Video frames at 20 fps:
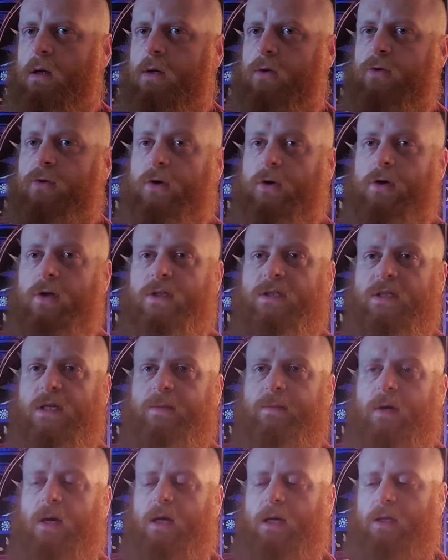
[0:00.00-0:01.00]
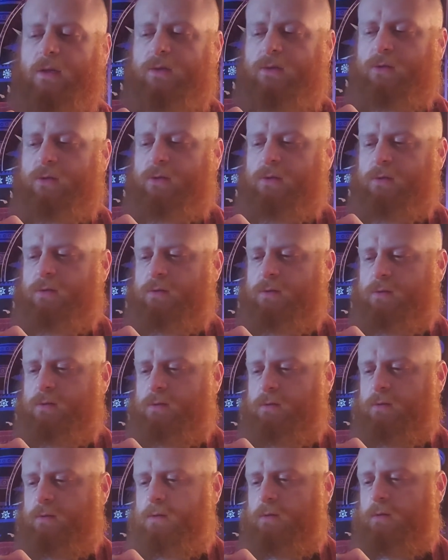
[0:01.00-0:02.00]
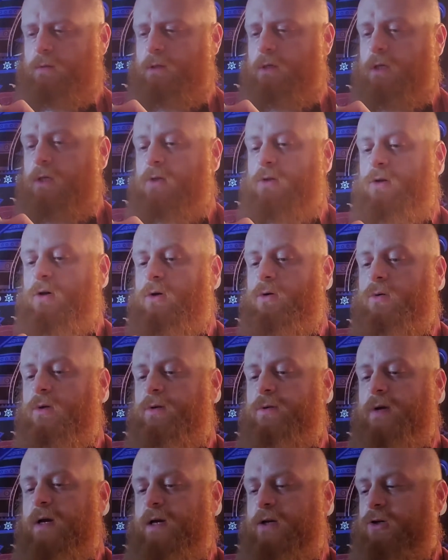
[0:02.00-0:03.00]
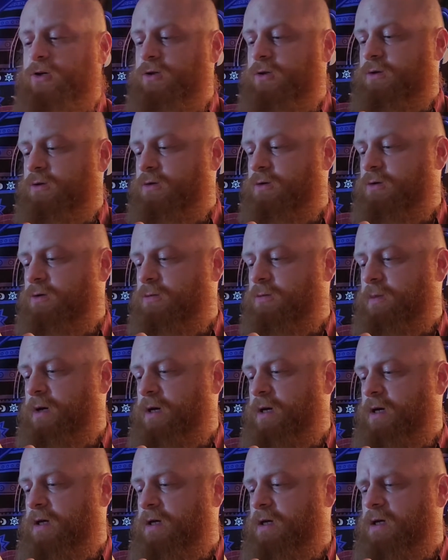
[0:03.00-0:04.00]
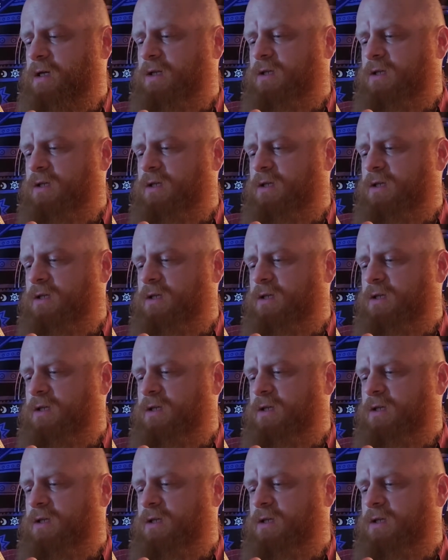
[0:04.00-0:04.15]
Turn as I might, in no direction could my